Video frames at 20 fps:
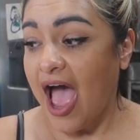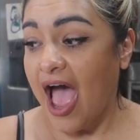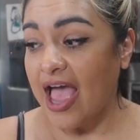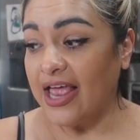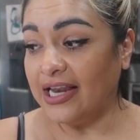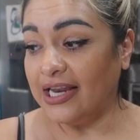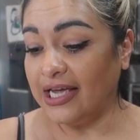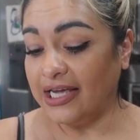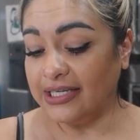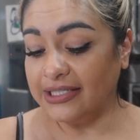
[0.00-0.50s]

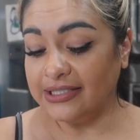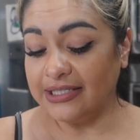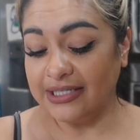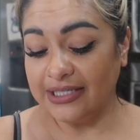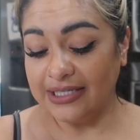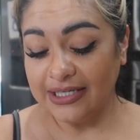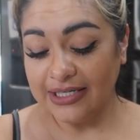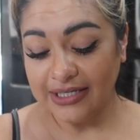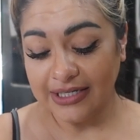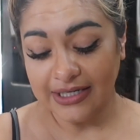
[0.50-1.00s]
I looked
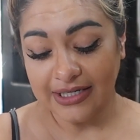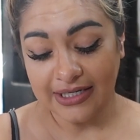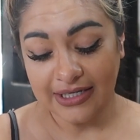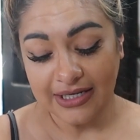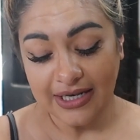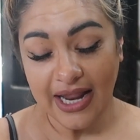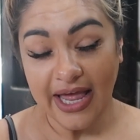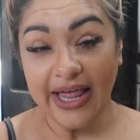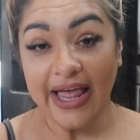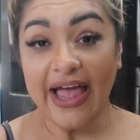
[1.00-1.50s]

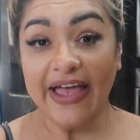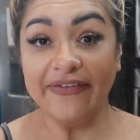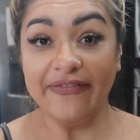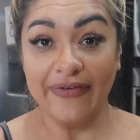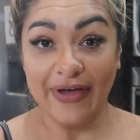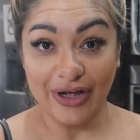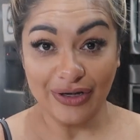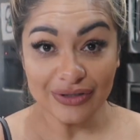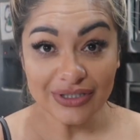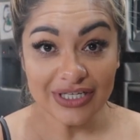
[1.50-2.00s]
like I
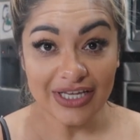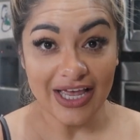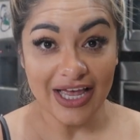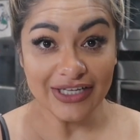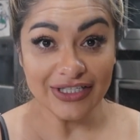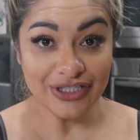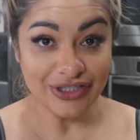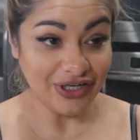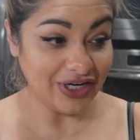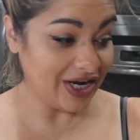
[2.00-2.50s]
felt
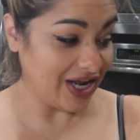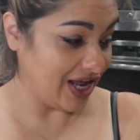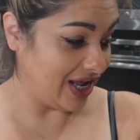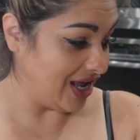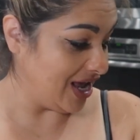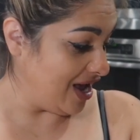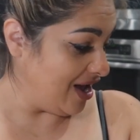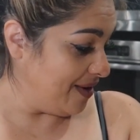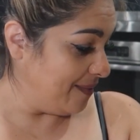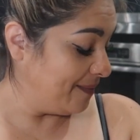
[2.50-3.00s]
yesterday.